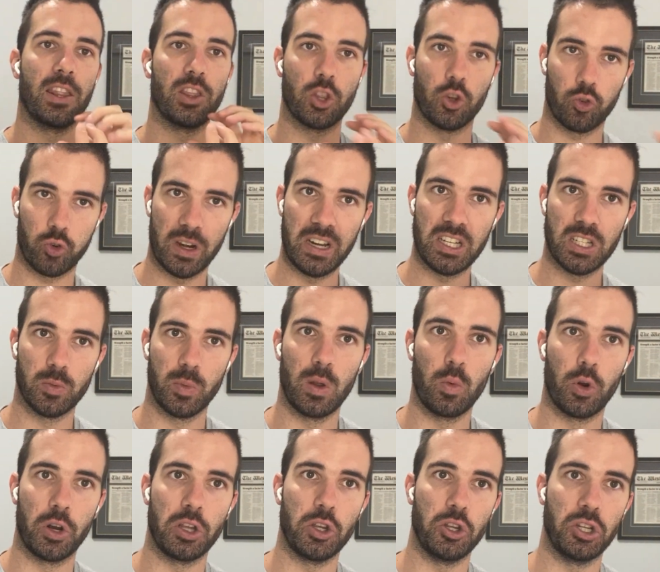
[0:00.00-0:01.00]
The reason we
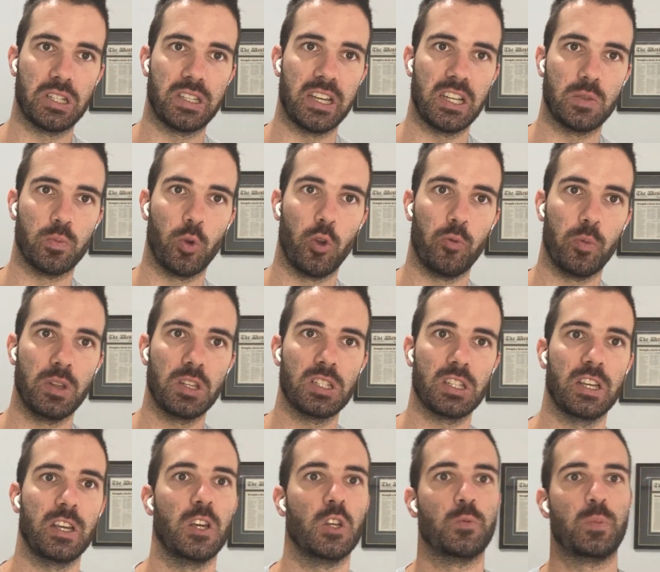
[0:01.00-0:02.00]
want to use these
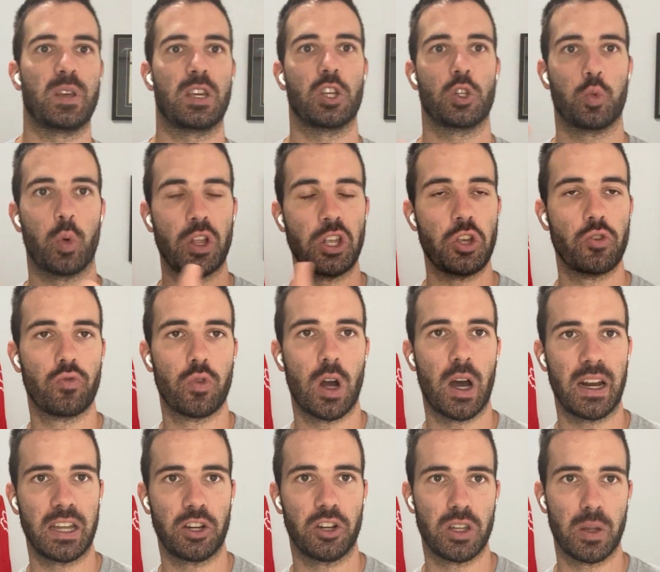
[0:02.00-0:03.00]
movements is because when you're
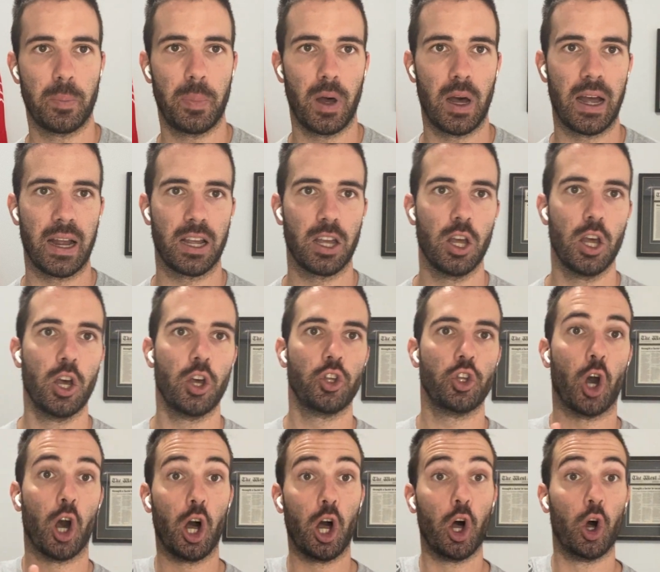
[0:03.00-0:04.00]
riding on the bike,
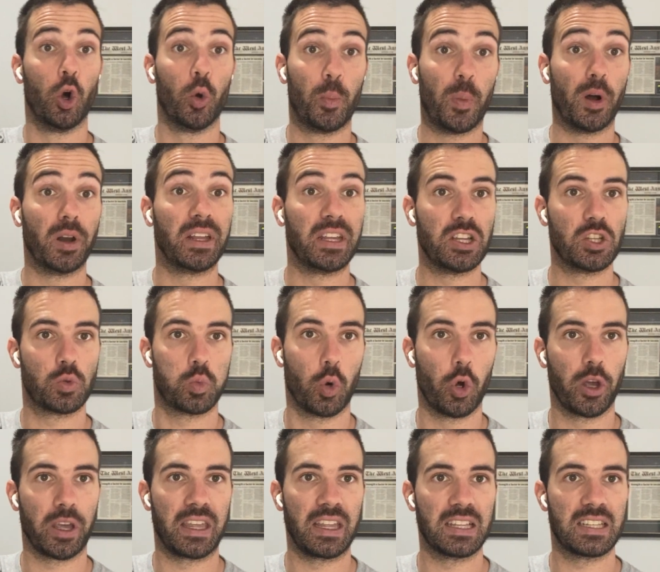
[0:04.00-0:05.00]
your whole body is
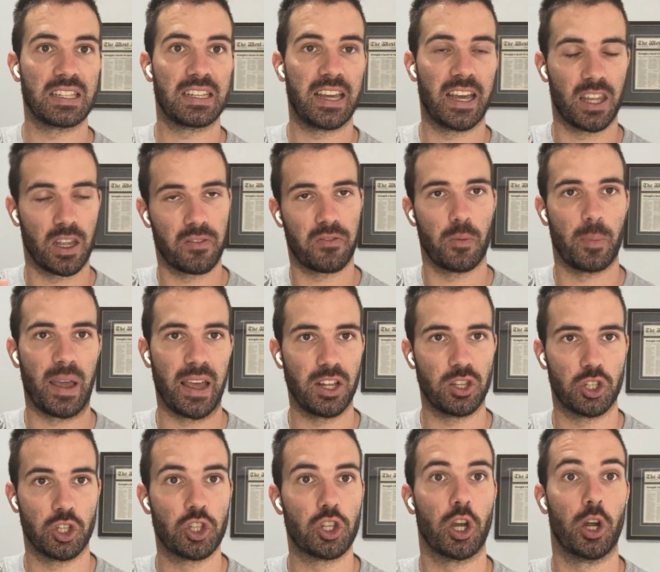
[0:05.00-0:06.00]
working together from
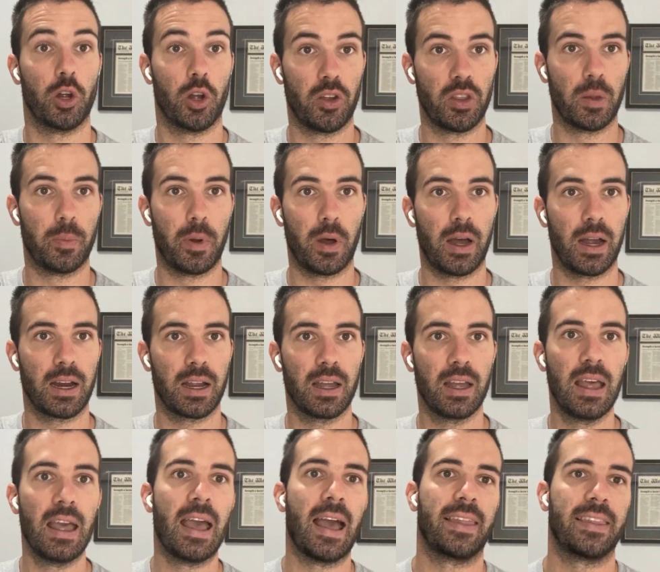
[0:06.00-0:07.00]
head to toe on the bike.
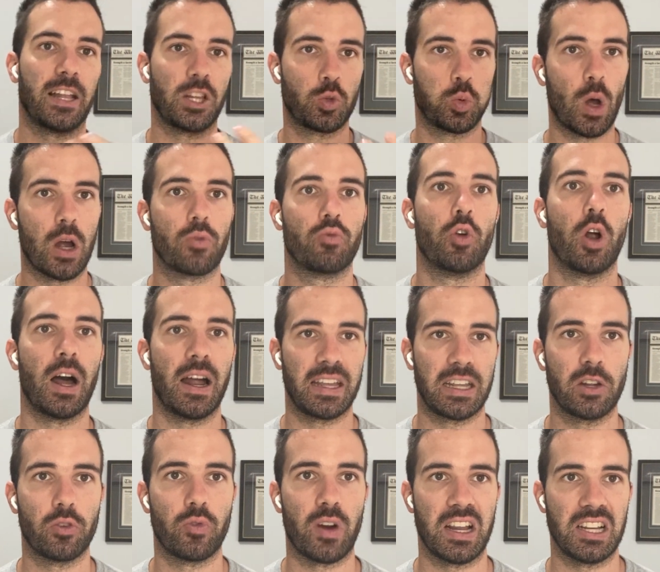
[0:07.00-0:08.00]
And that's why
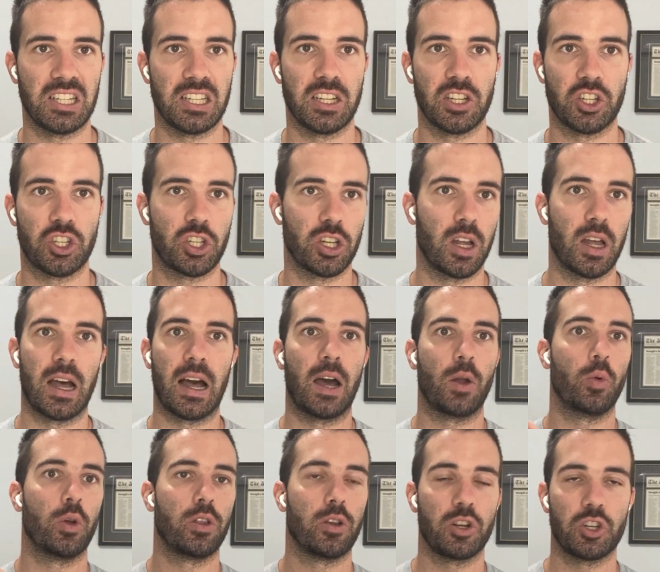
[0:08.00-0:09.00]
riding and racing is so
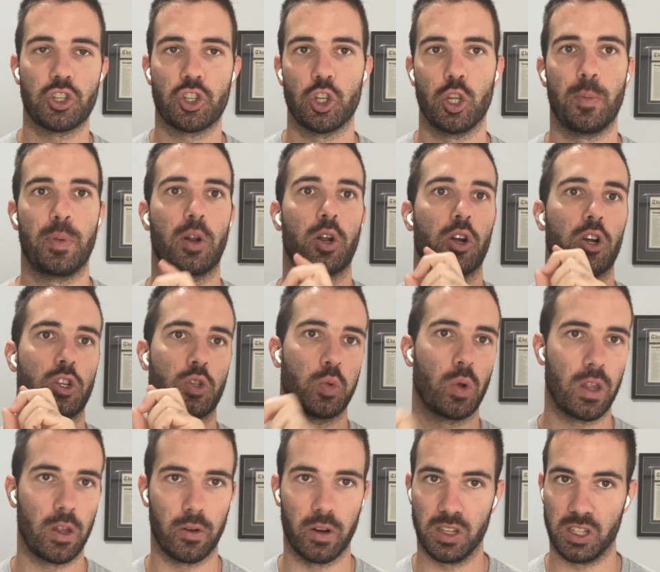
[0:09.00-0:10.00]
hard, whether it's supercross,
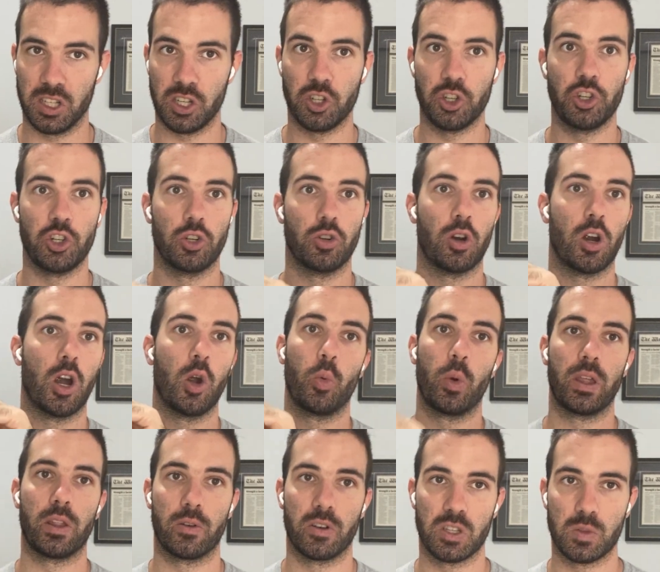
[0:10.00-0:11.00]
whether it's enduro,
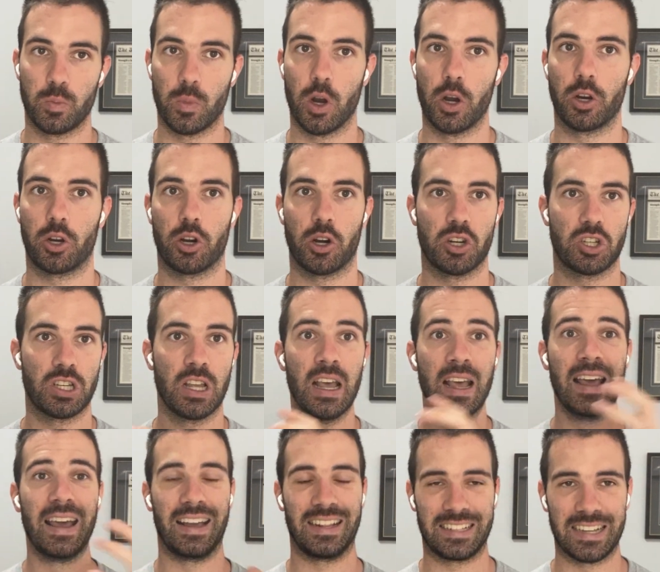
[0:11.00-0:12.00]
whether it's motocross,
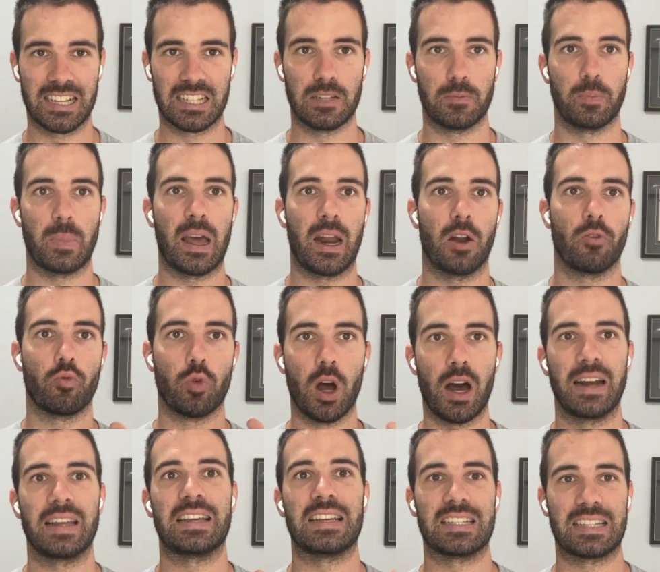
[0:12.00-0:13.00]
it doesn't matter.
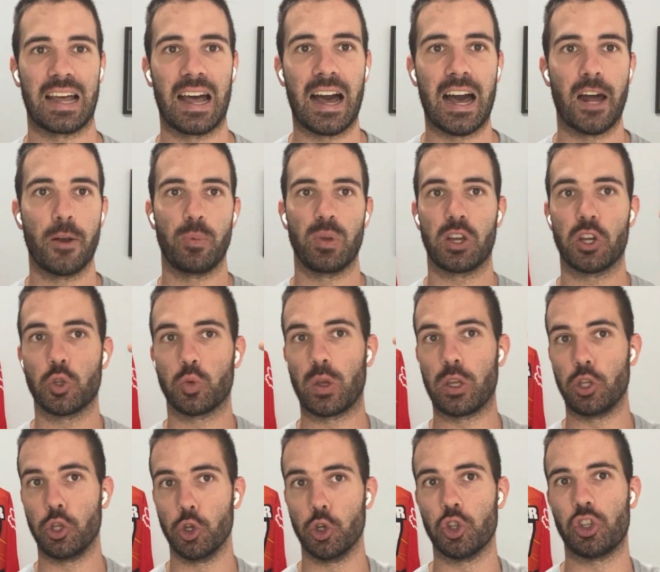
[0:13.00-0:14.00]
Riding is hard because
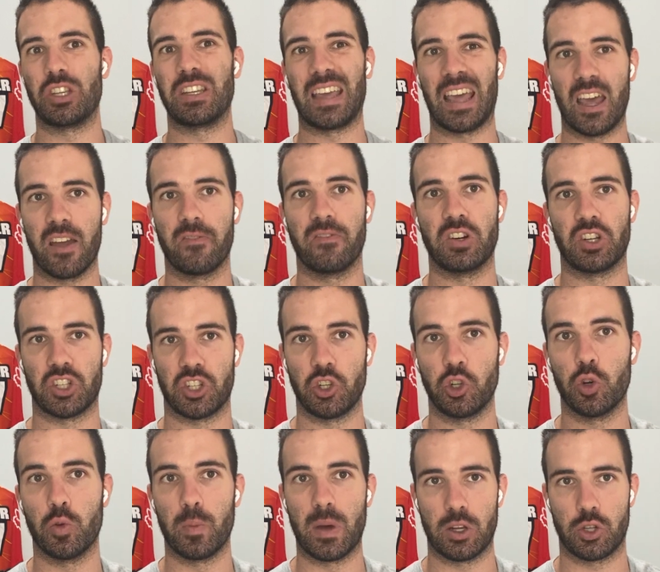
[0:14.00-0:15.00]
we're using every
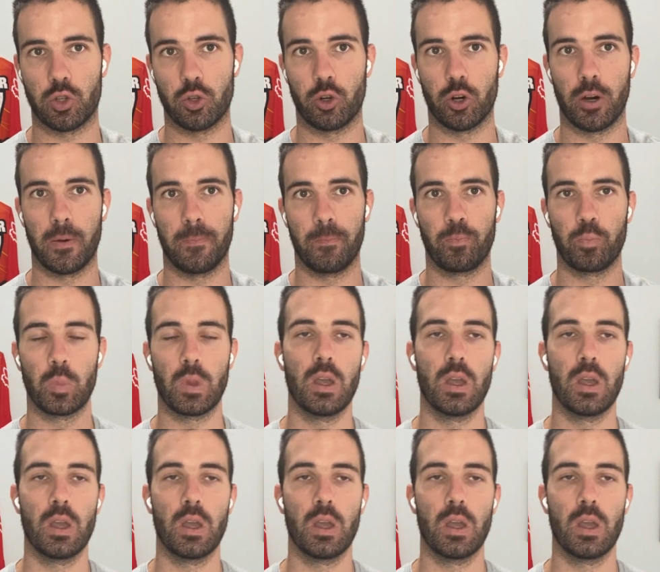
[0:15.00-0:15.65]
single muscle group.